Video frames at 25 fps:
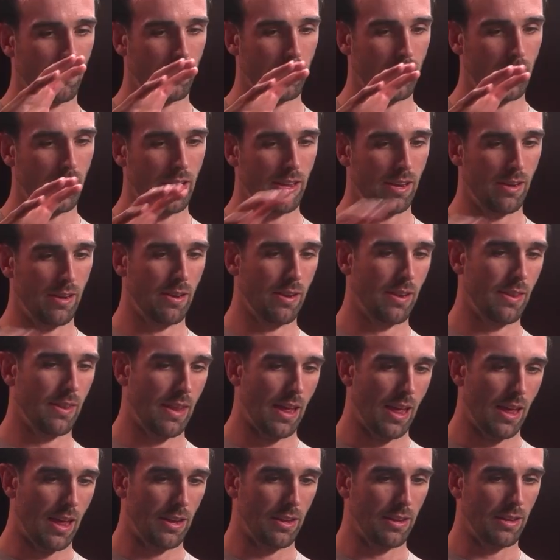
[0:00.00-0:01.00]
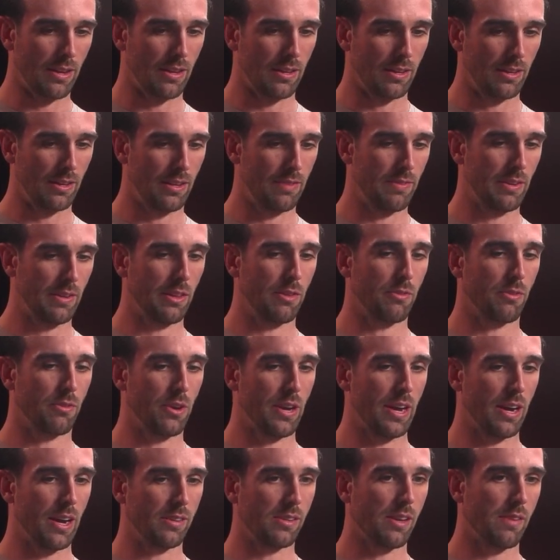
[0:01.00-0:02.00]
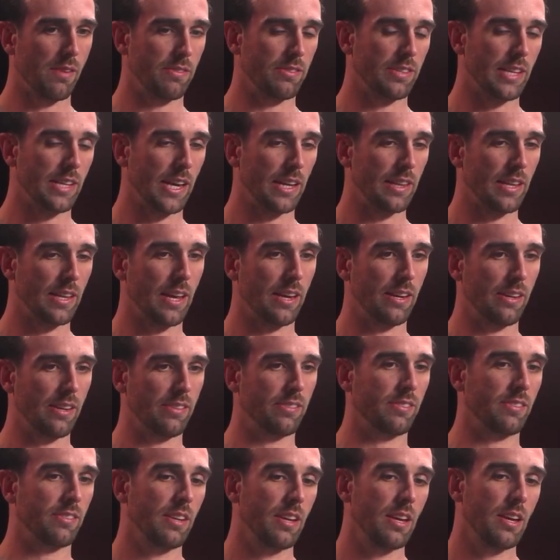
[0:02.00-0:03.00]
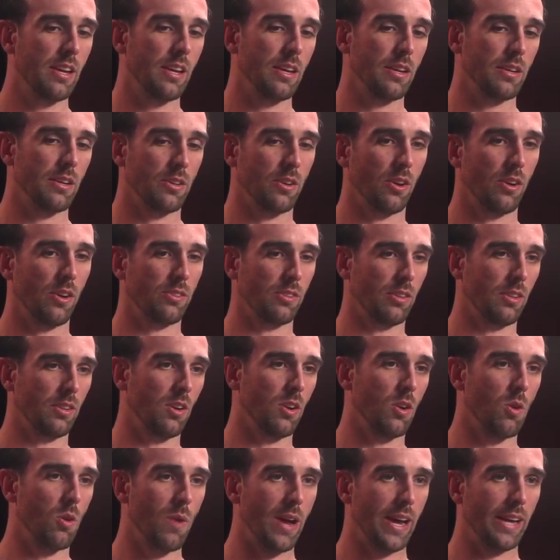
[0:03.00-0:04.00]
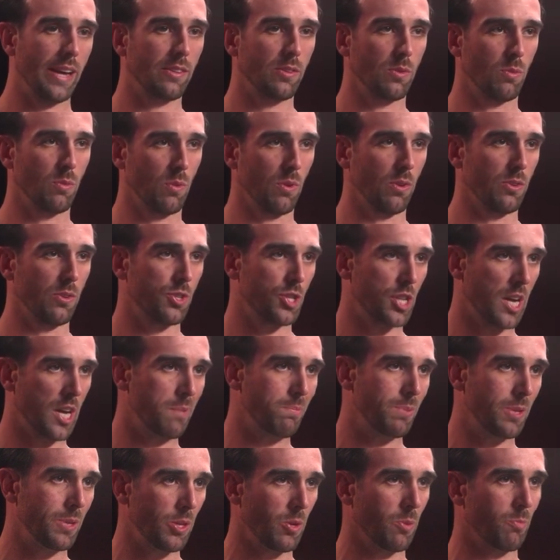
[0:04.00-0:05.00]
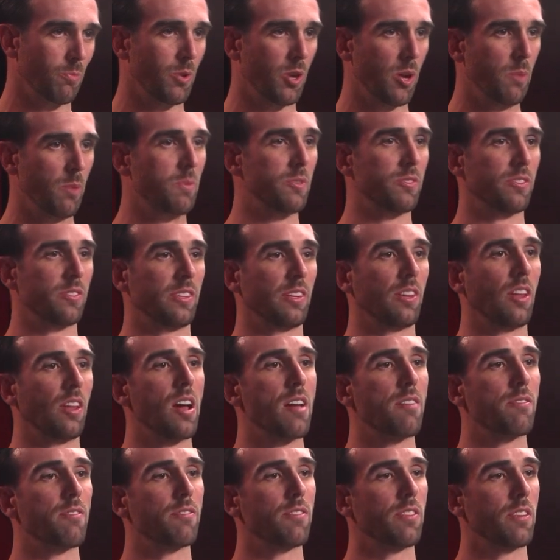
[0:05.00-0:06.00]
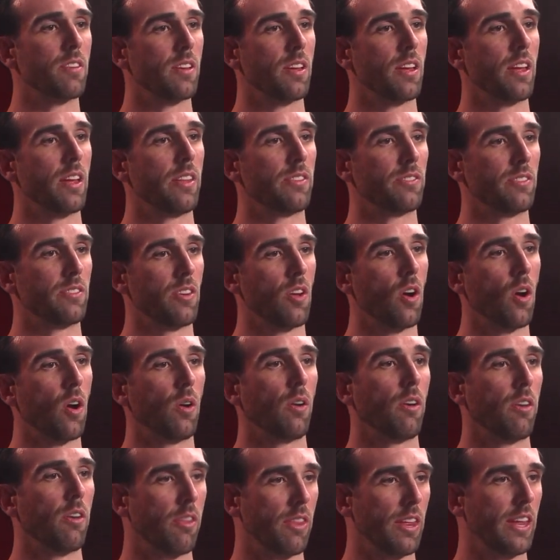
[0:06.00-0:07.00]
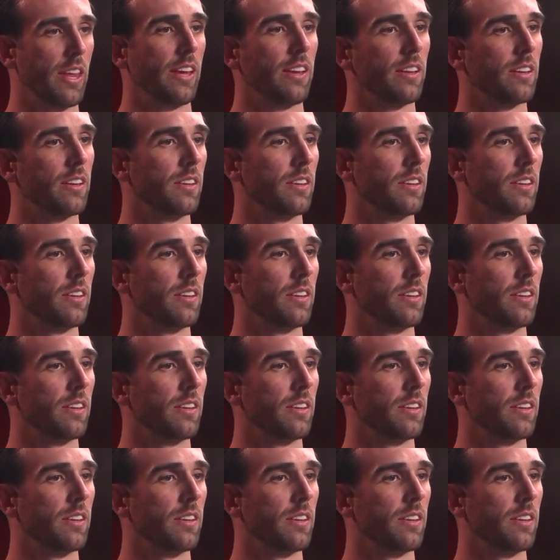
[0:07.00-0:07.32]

and living through how devastating that is goes a long way towards shaping your purpose in life. It's an odd thing.